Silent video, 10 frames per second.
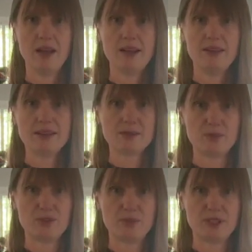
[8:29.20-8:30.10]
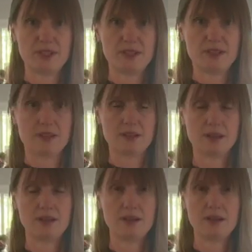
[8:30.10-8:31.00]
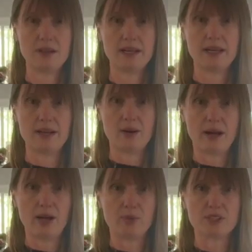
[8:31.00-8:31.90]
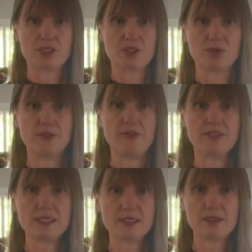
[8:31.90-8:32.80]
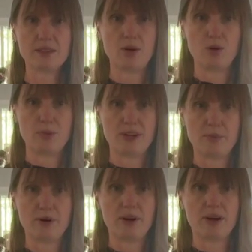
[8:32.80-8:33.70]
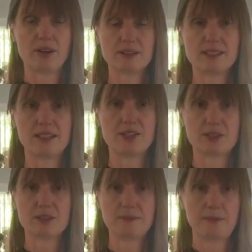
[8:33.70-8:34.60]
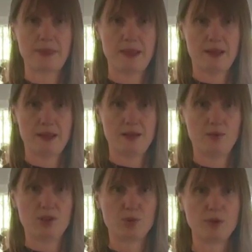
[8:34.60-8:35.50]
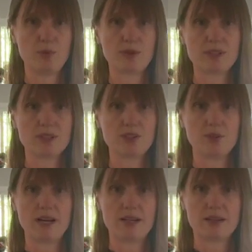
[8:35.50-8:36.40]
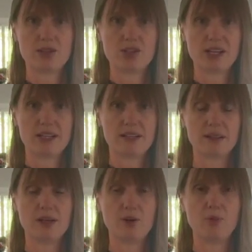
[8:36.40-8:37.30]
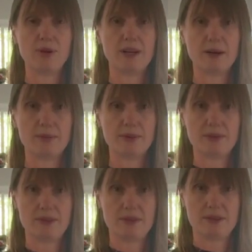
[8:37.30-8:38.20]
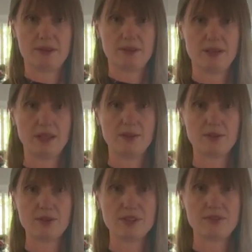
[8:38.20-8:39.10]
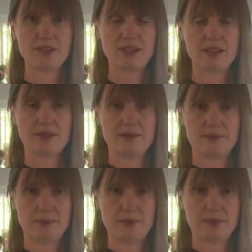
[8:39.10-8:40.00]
And this movement, again, helps to physically open up our heart center, which we worked to energetically open up in the first video.